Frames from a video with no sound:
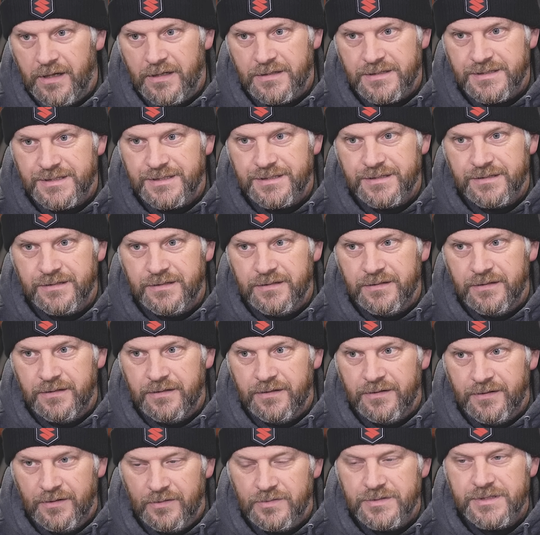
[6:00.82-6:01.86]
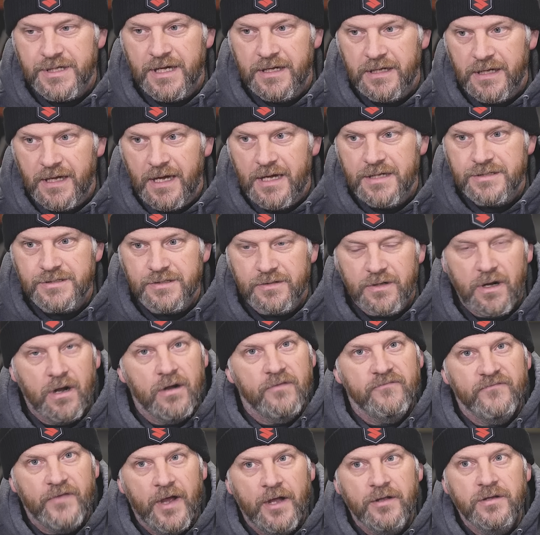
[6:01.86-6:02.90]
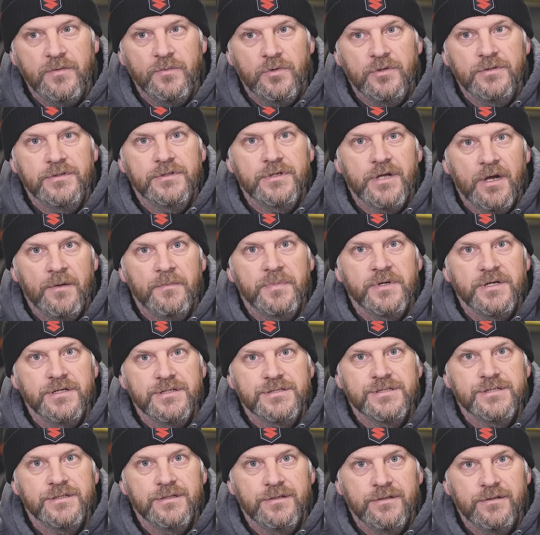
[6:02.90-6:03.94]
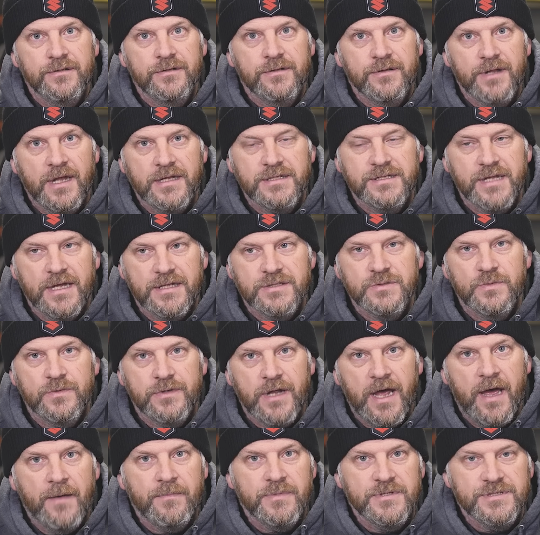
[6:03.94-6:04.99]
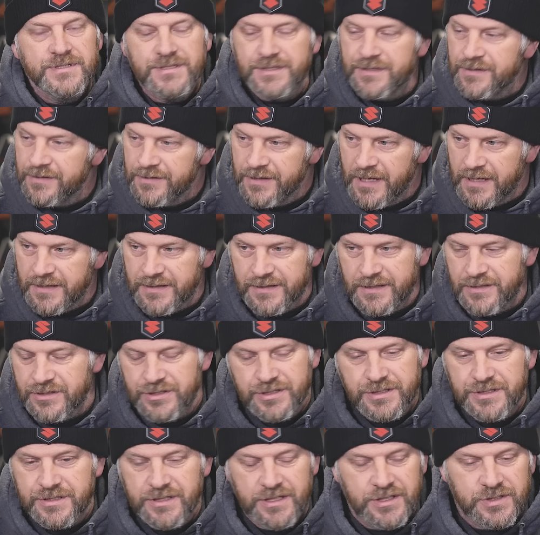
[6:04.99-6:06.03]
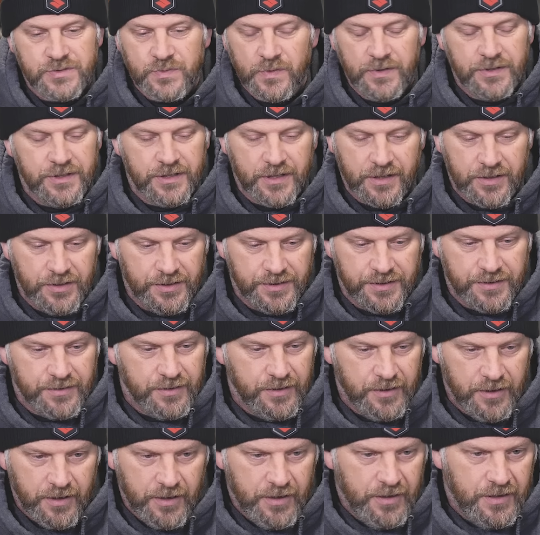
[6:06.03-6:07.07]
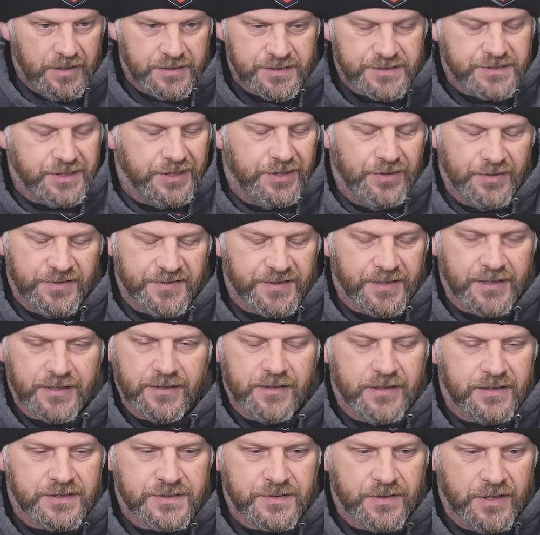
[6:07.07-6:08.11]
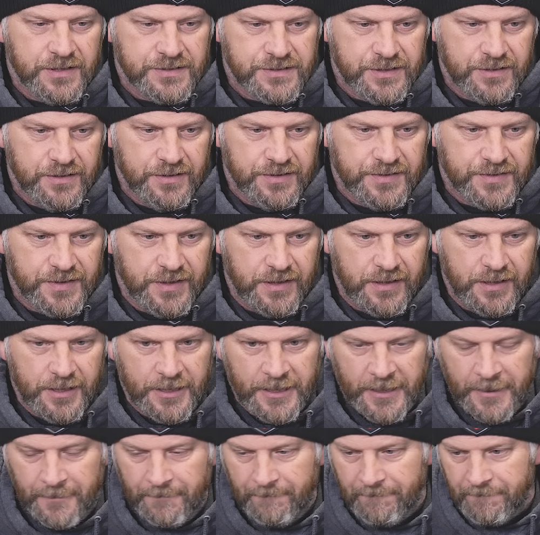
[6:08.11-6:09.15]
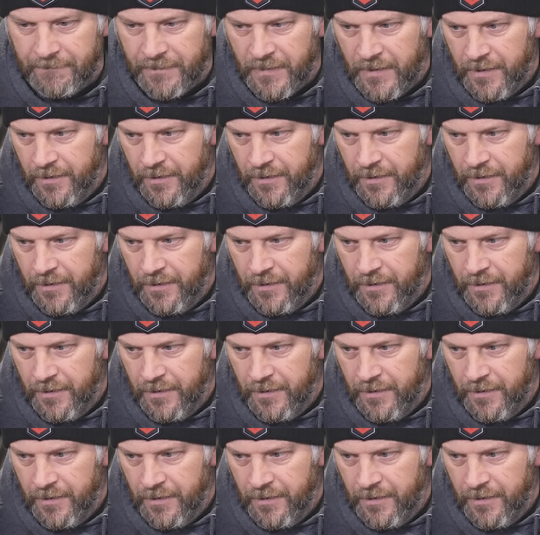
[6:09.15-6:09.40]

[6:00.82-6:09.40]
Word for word: it's, those kind of guys are, are valuable to companies, and that, that's what happens. And that it's just, it's really a good, just a good thing. It's, it's a good thing. Um,